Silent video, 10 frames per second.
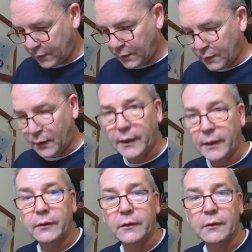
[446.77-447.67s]
and
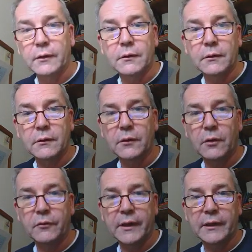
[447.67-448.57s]

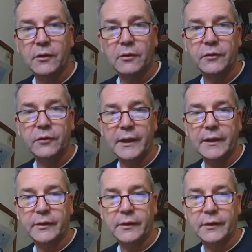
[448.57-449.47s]
not
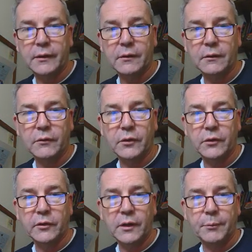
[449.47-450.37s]
forgetting, we just
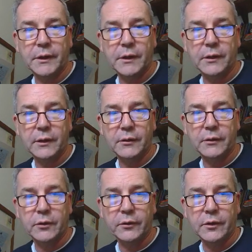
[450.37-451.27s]
slide my calculator across,
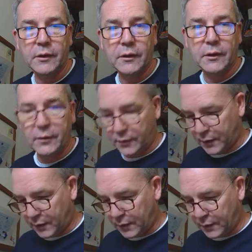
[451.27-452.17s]
the
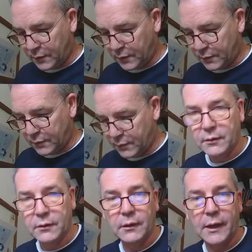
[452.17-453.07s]

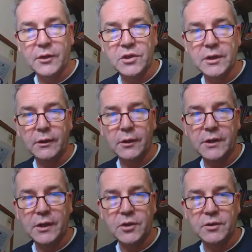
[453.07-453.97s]
engineering
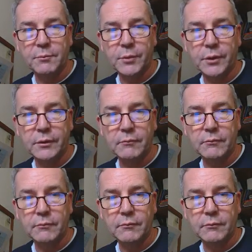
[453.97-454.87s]
notation button,
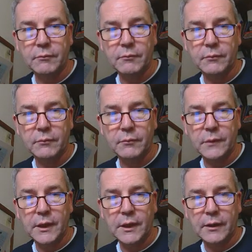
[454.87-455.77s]
ENG,
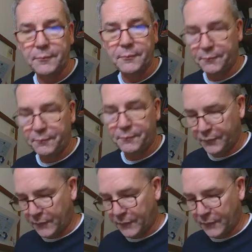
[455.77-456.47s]
press that,